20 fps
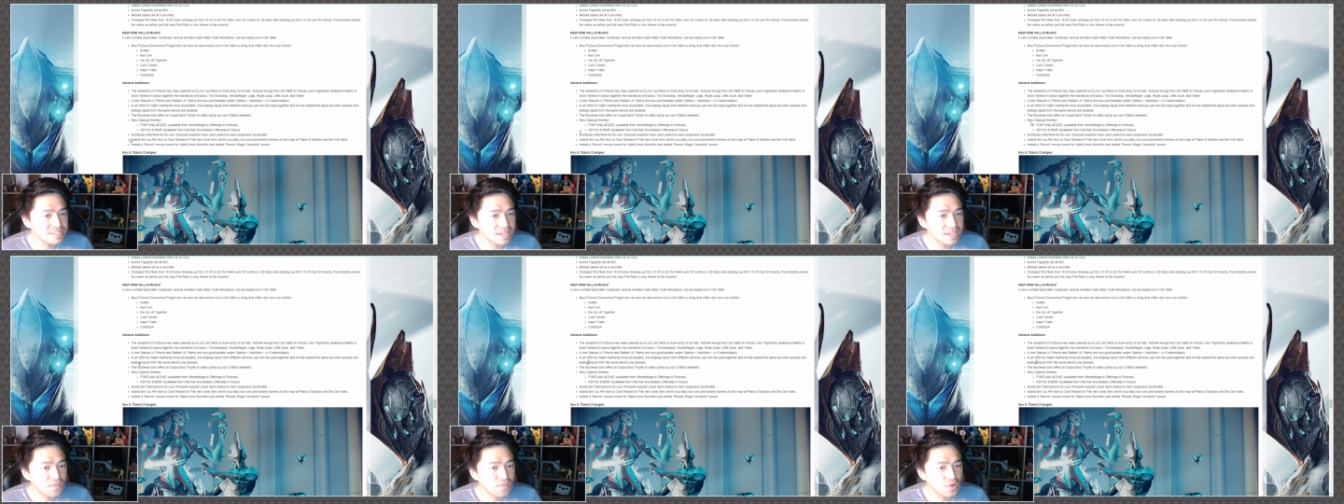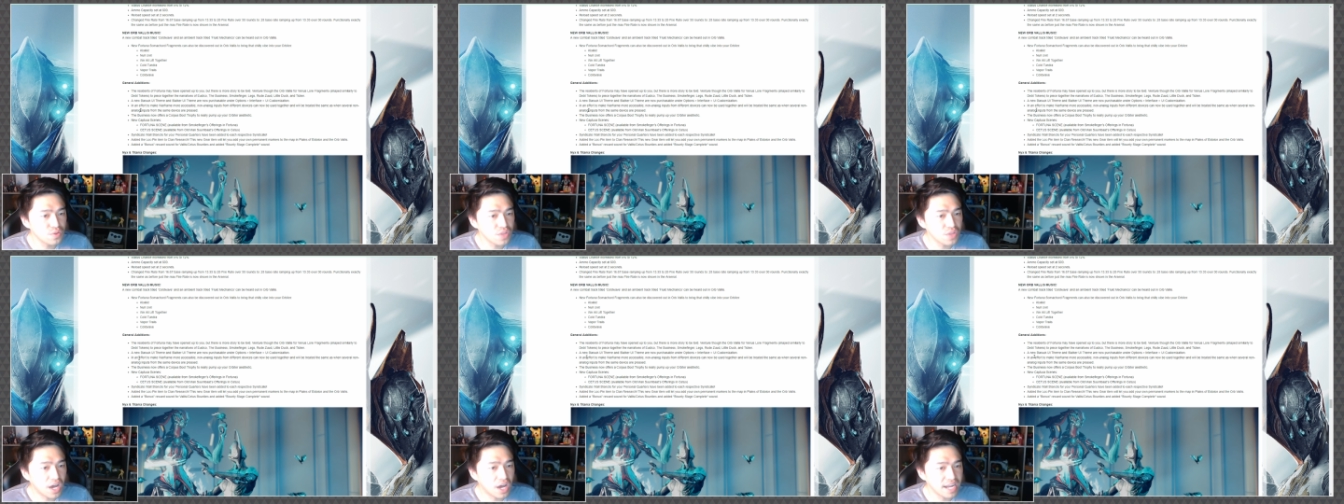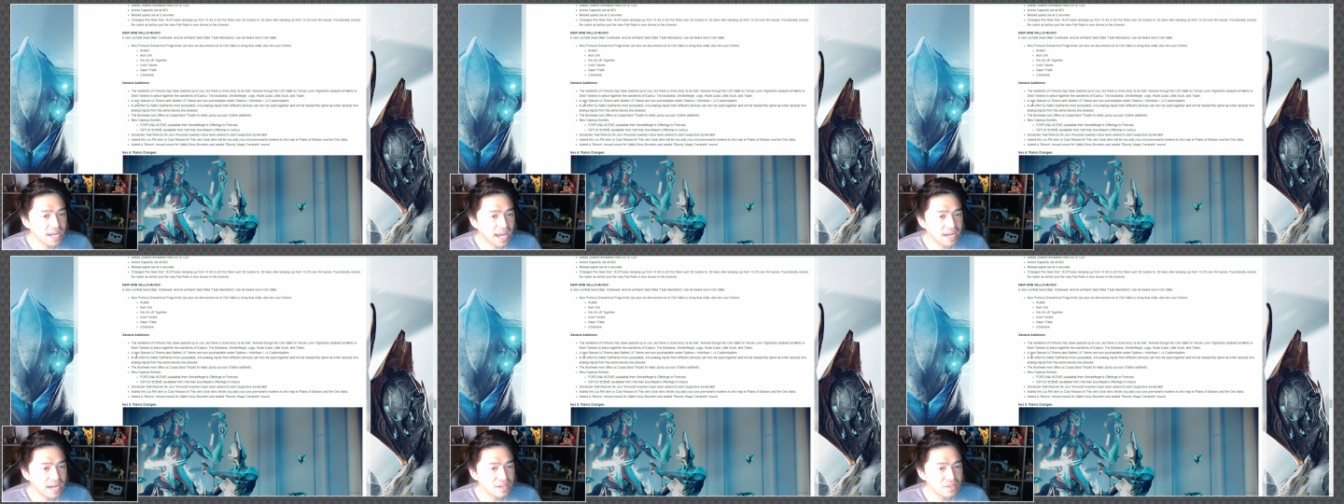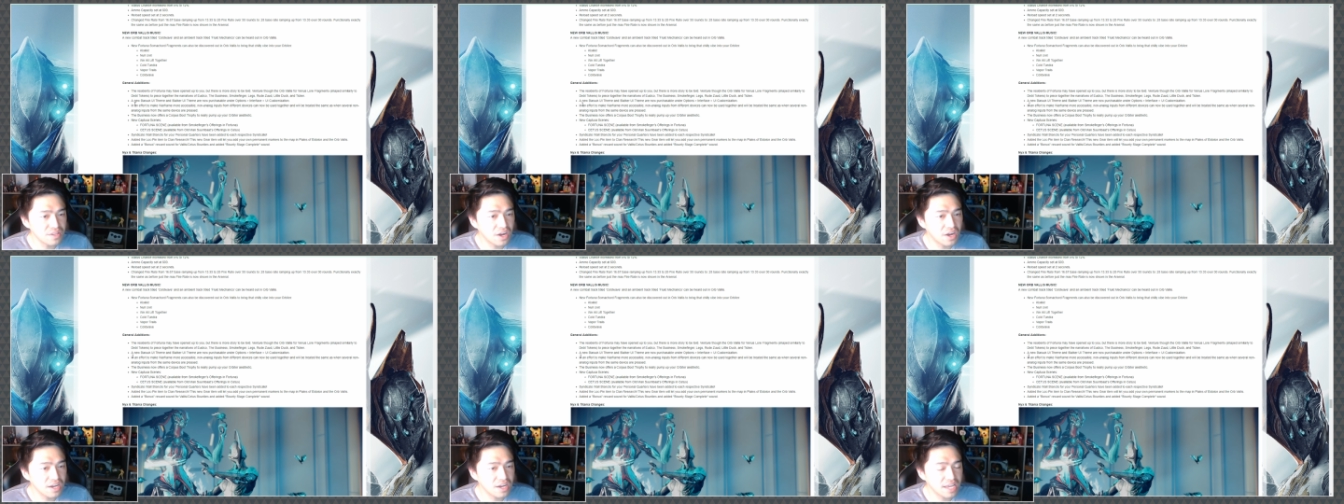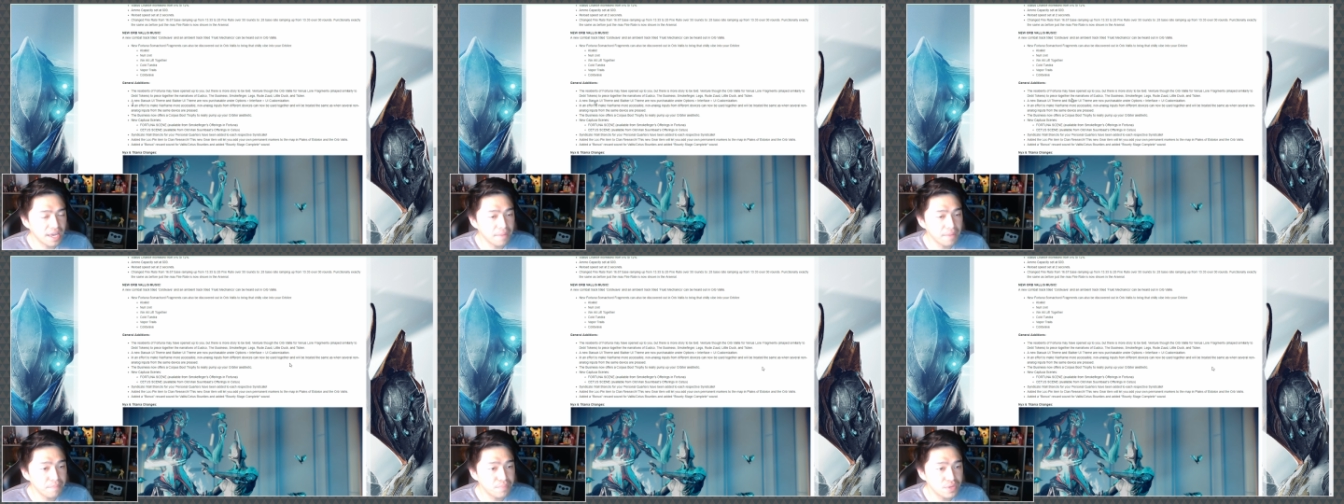several
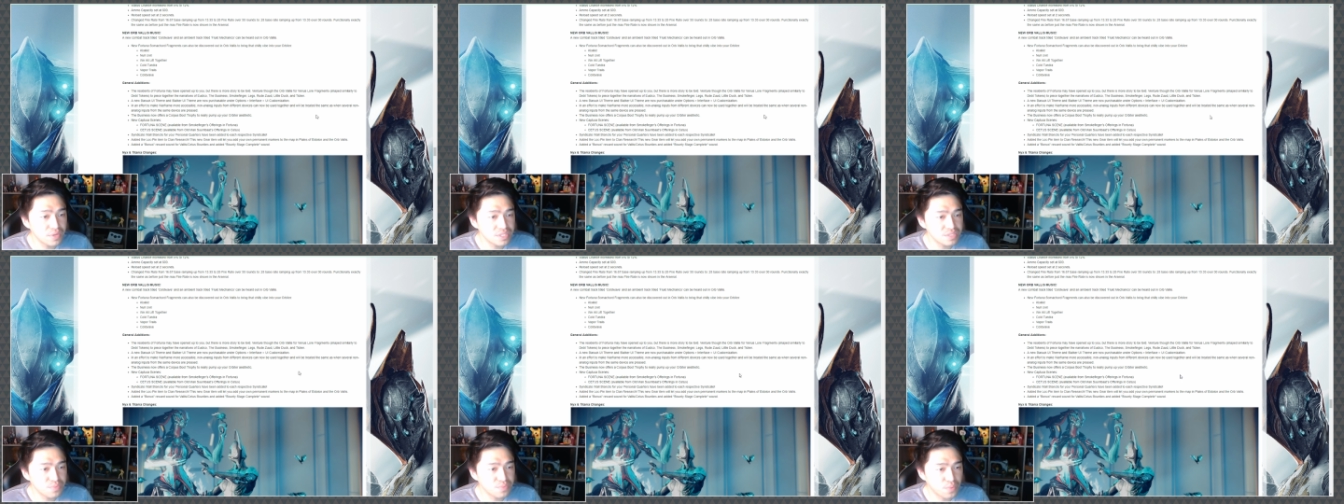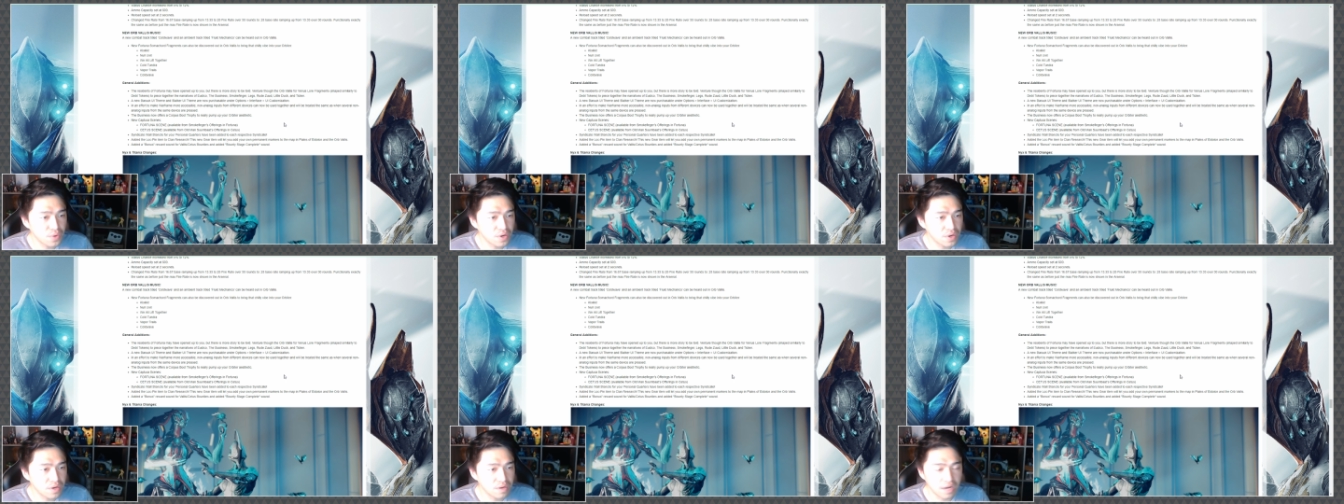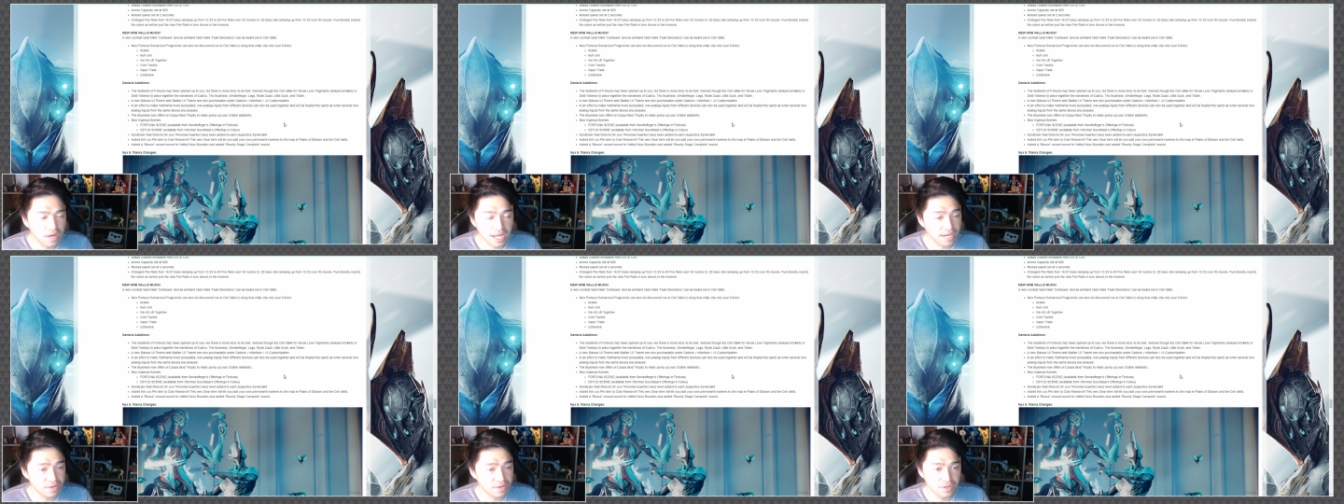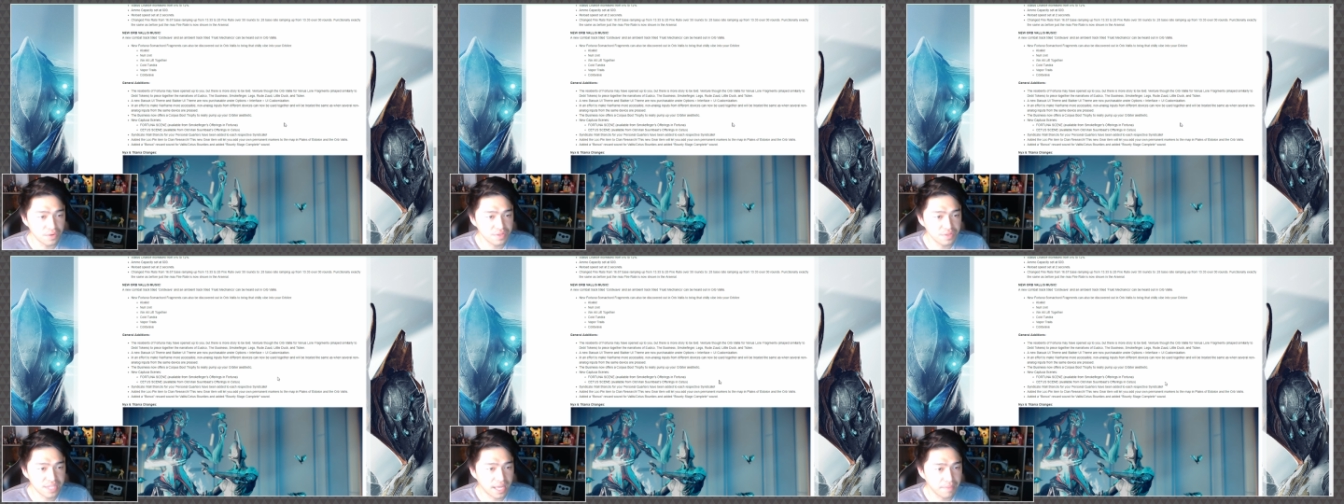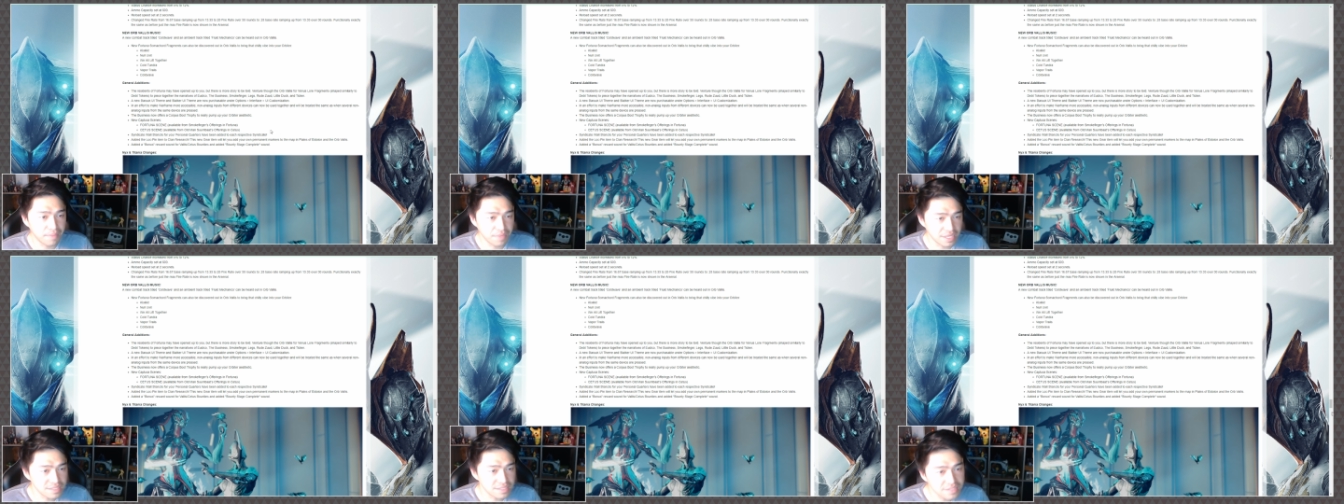non-analog inputs were. I don't know what
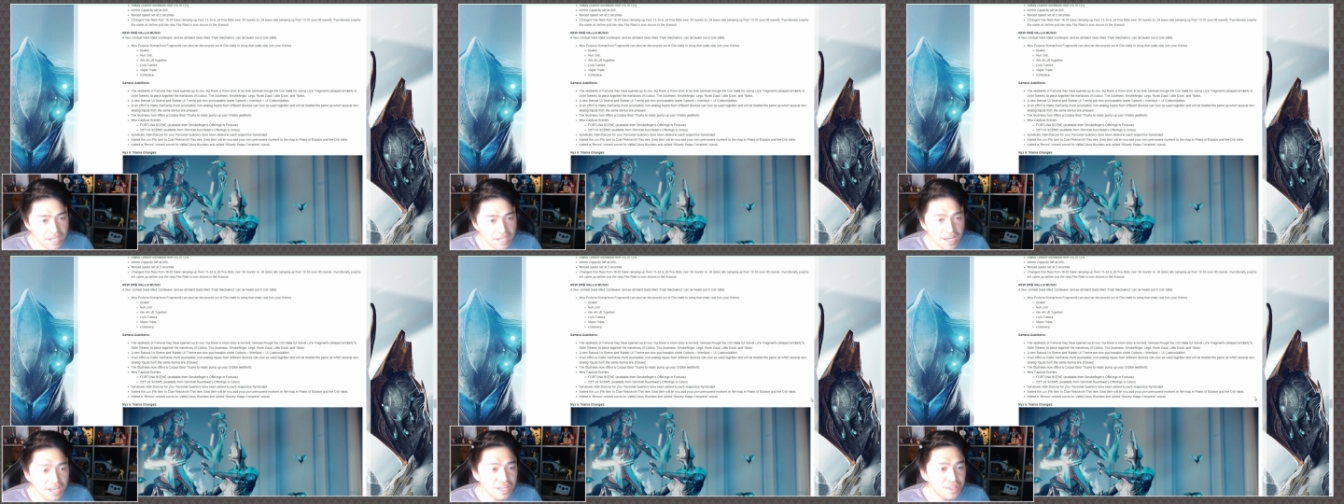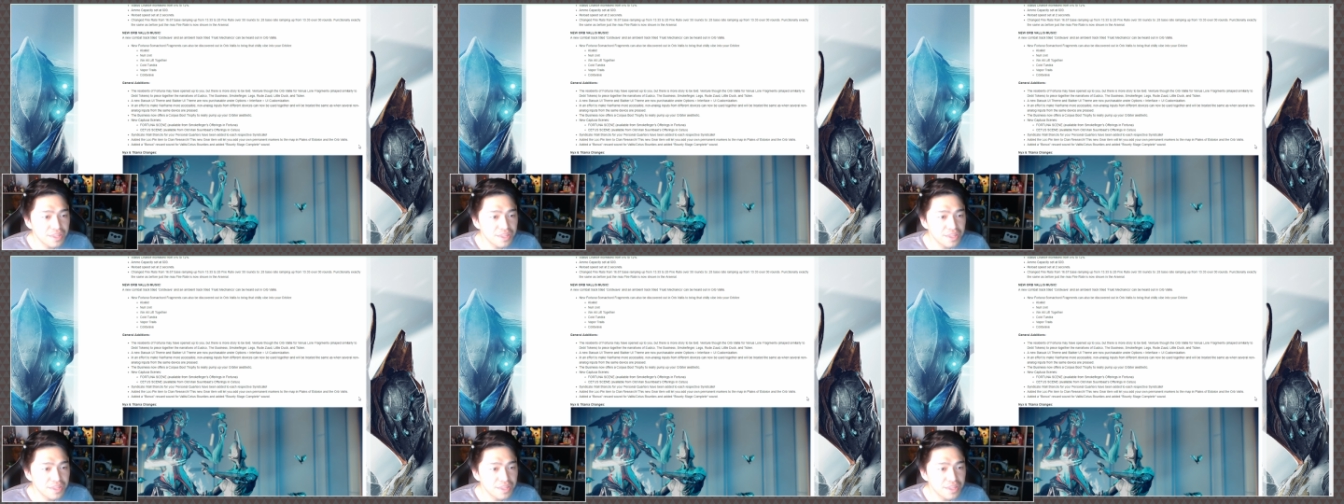that means.